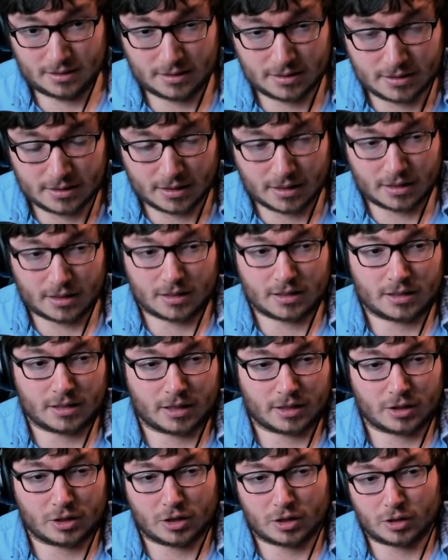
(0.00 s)
So yeah,
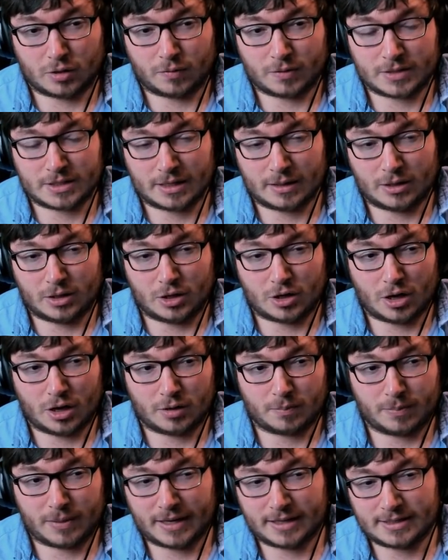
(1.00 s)
like, you could obviously, you
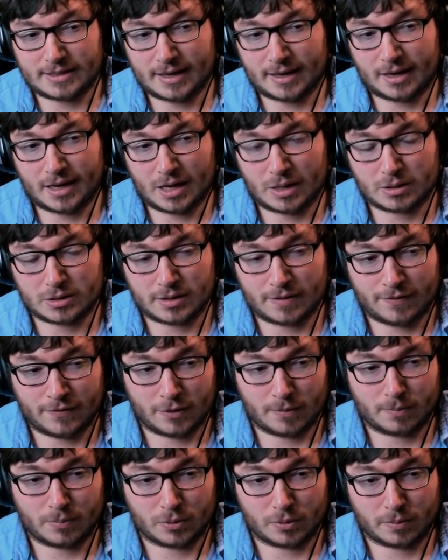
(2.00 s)
can't play 10 hours of
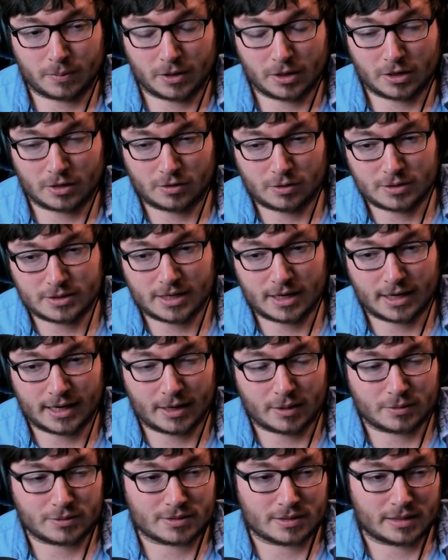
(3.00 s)
football, but you could do 10
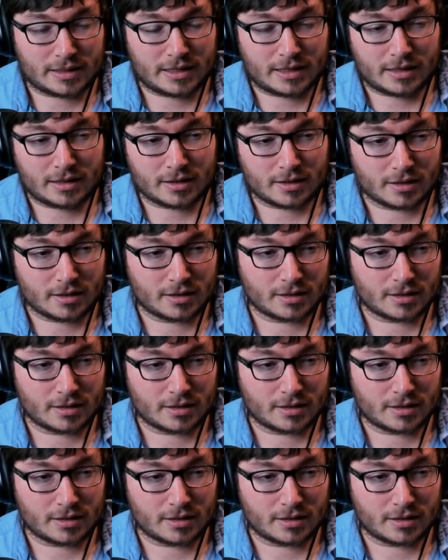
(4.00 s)
hours of league.